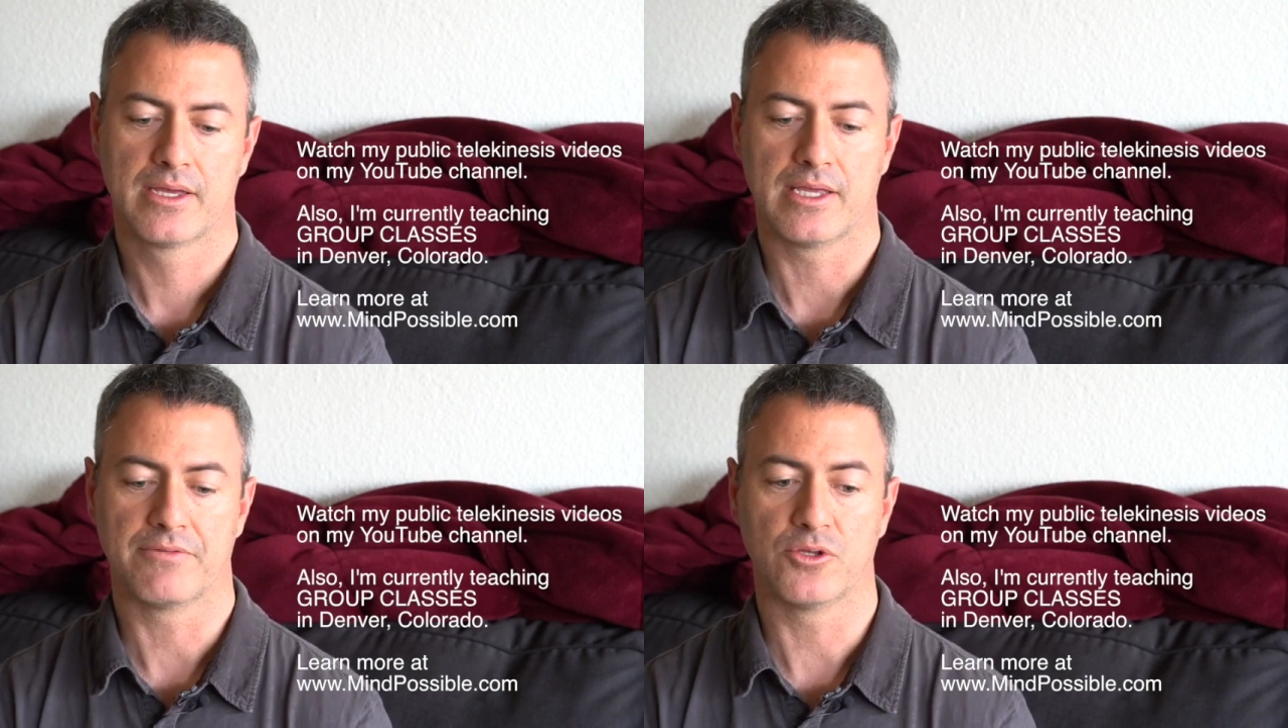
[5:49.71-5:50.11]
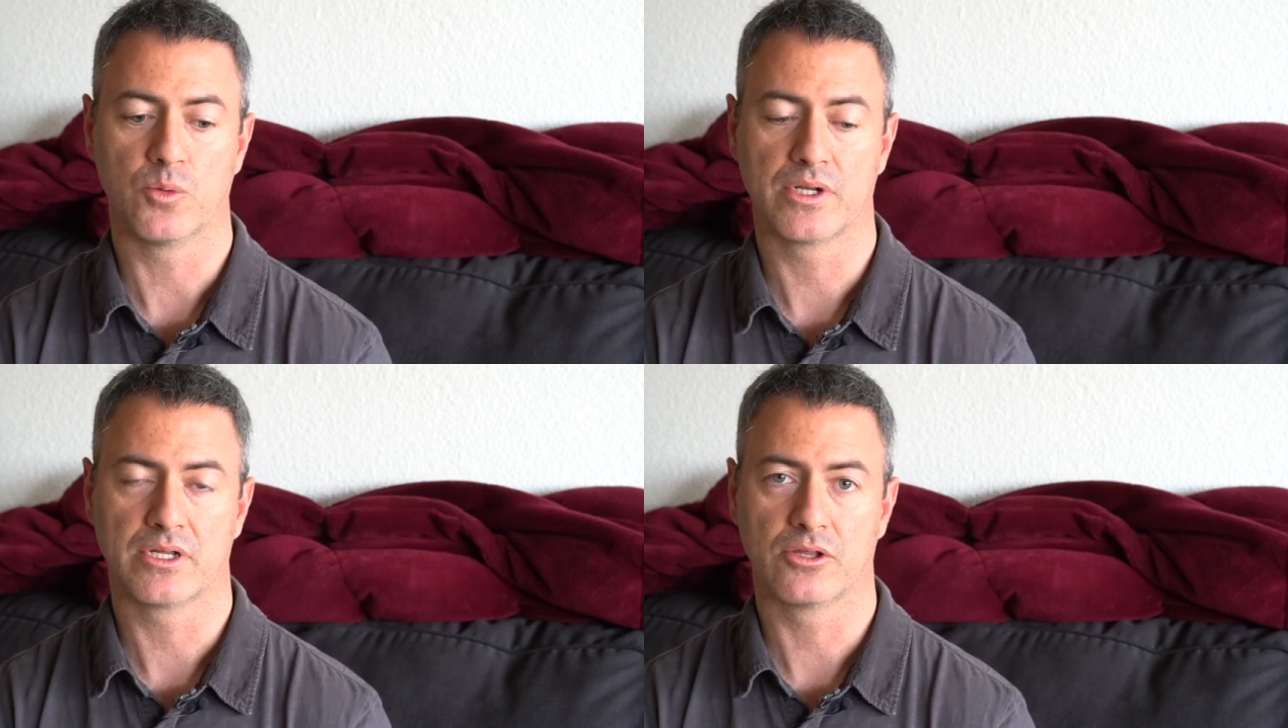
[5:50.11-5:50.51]
If you
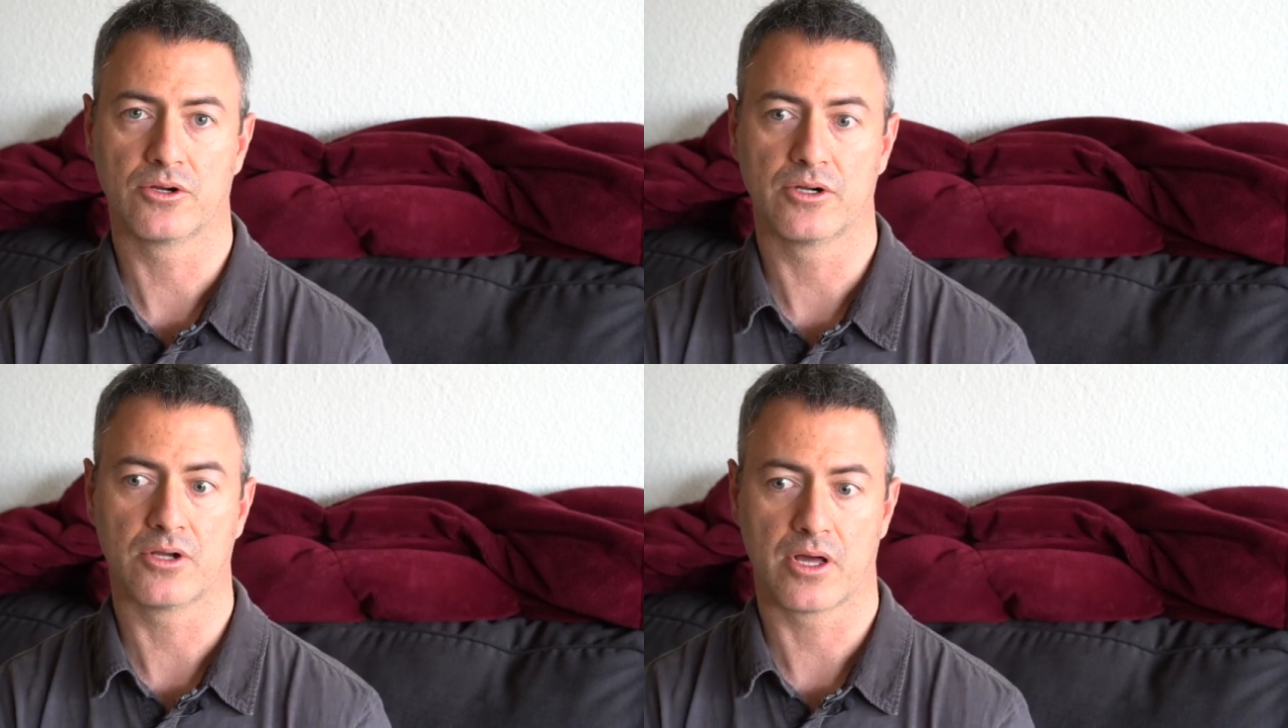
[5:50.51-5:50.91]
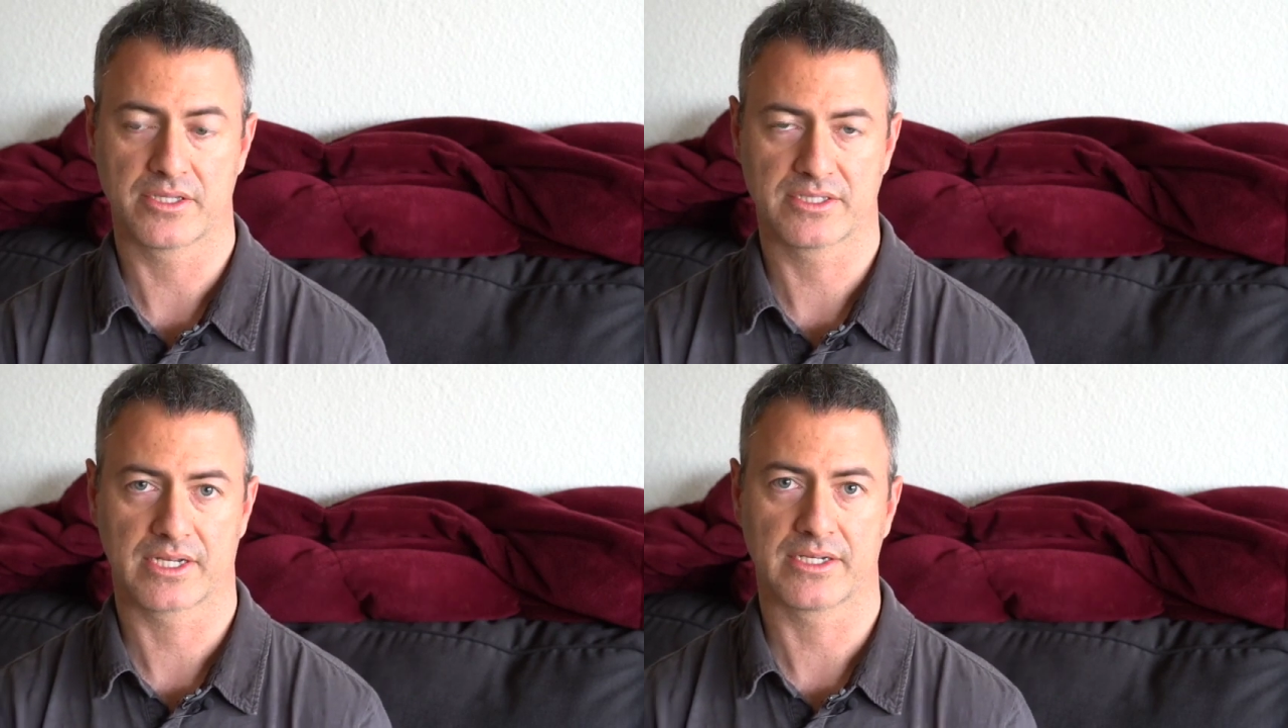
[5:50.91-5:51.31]
want to learn all
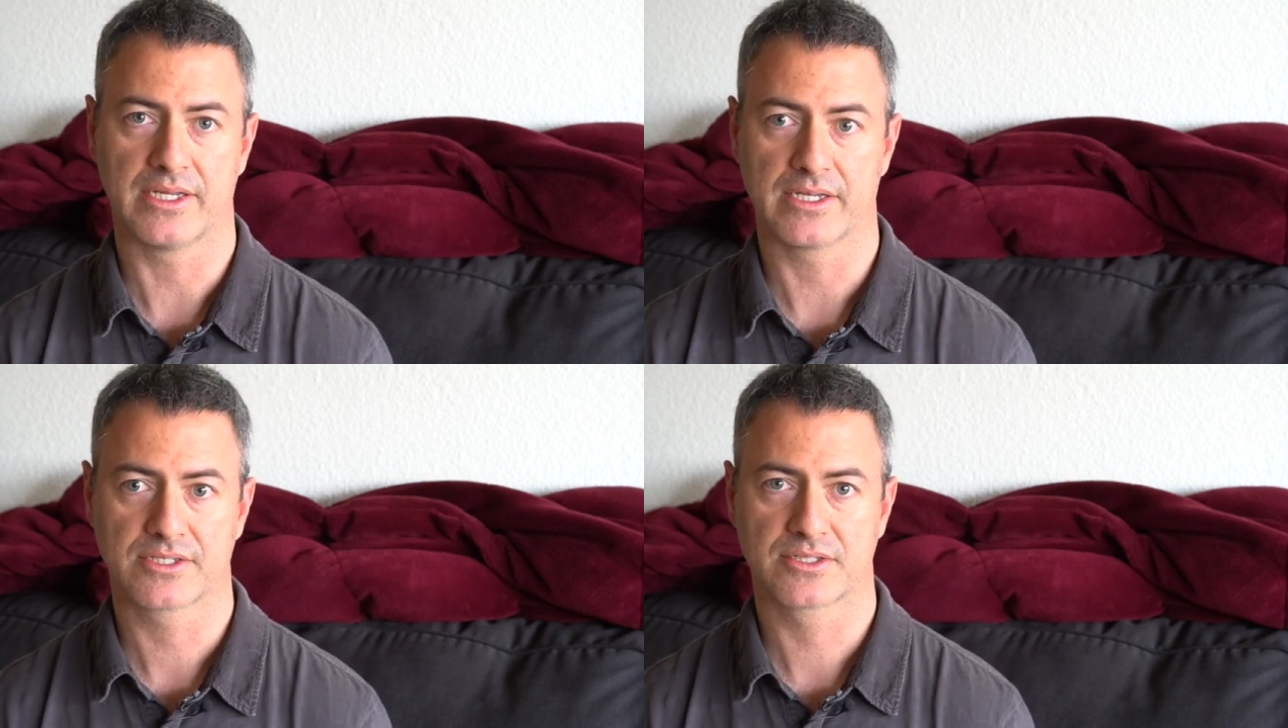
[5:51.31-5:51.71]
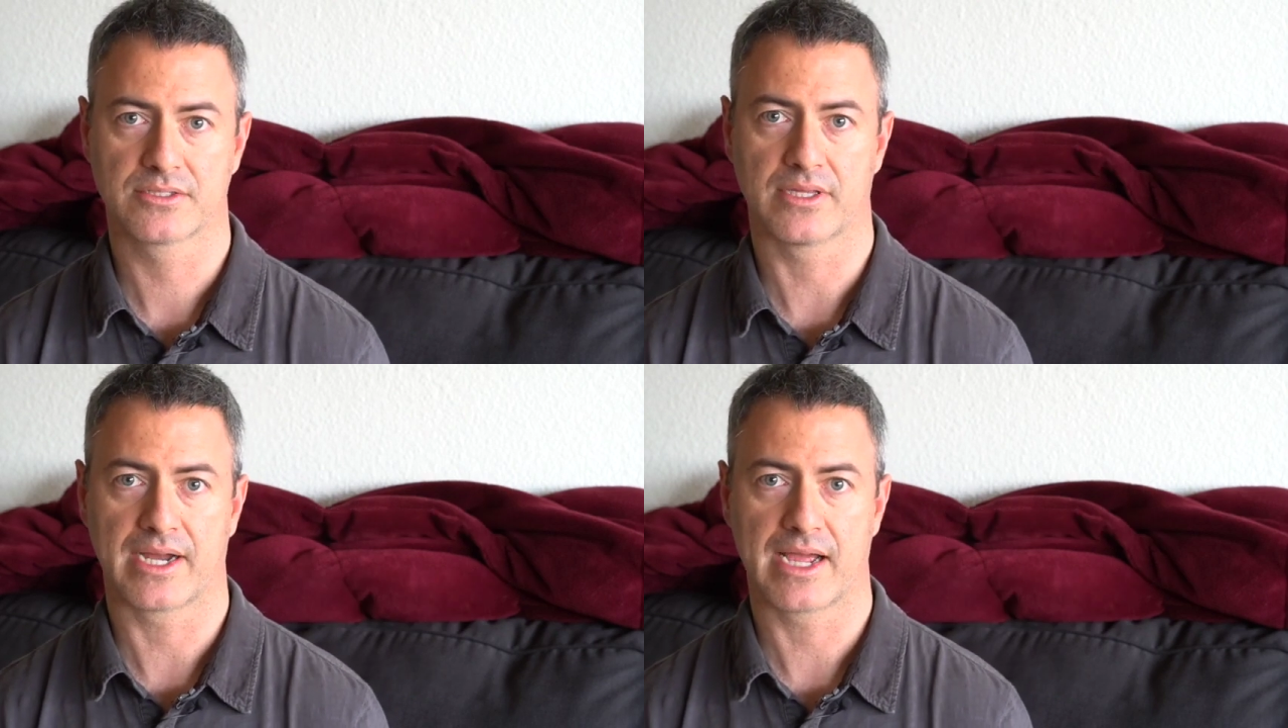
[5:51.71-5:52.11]
the
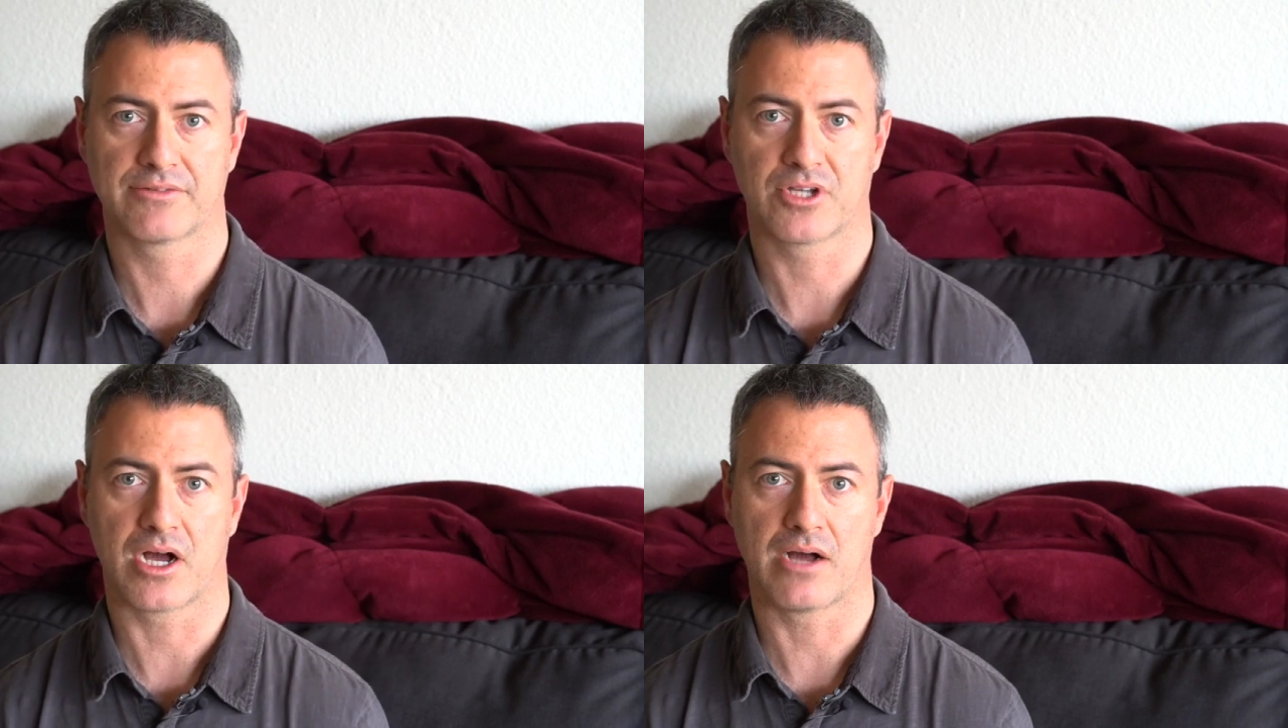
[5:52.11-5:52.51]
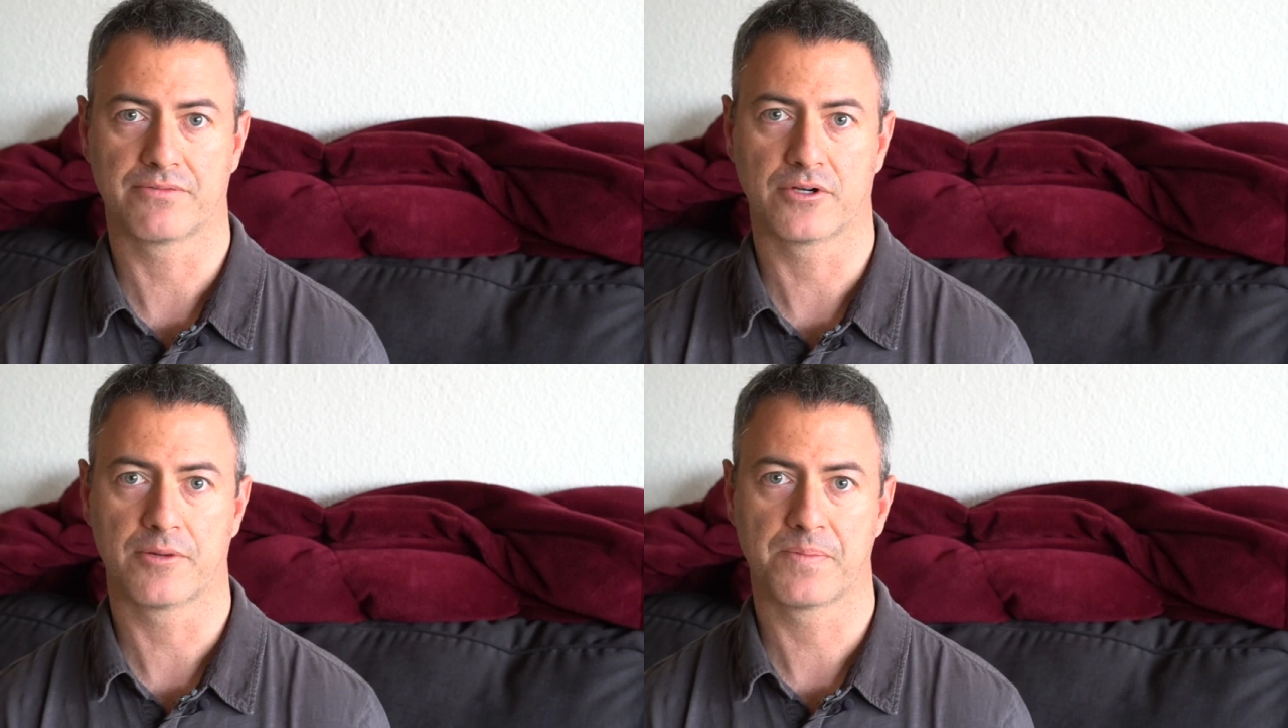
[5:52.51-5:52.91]
techniques that I have to
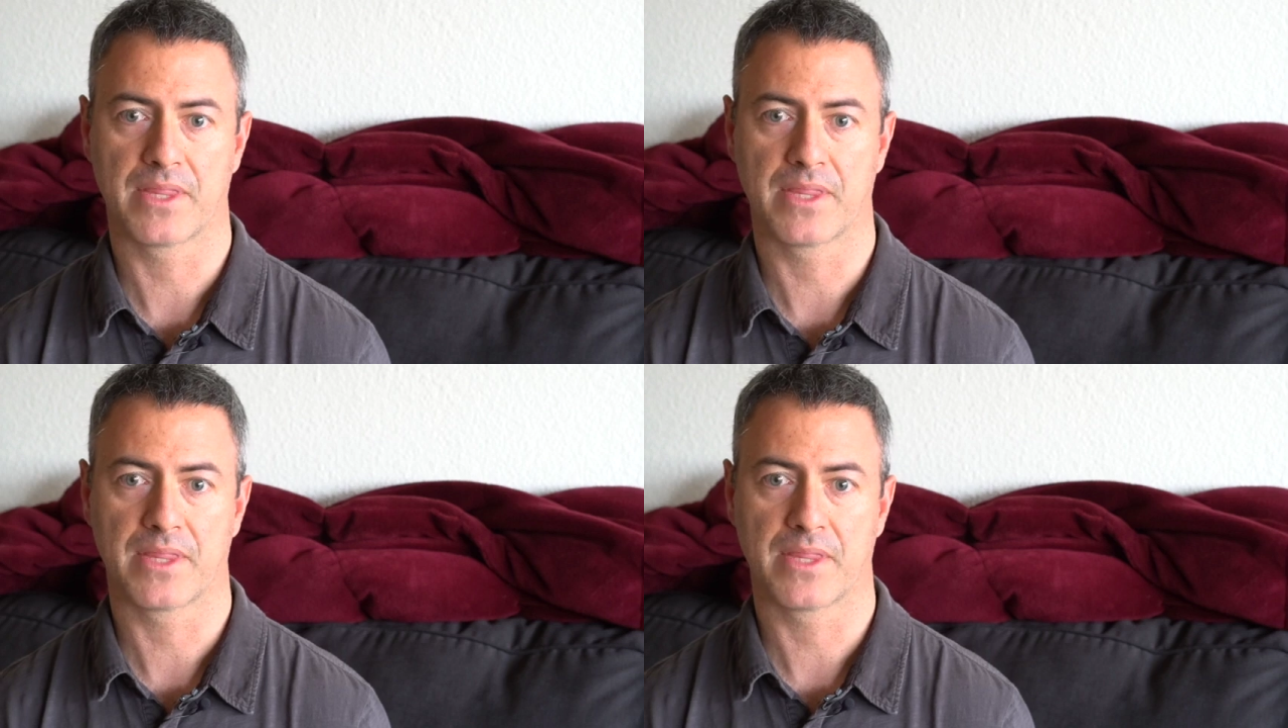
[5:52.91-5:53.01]
offer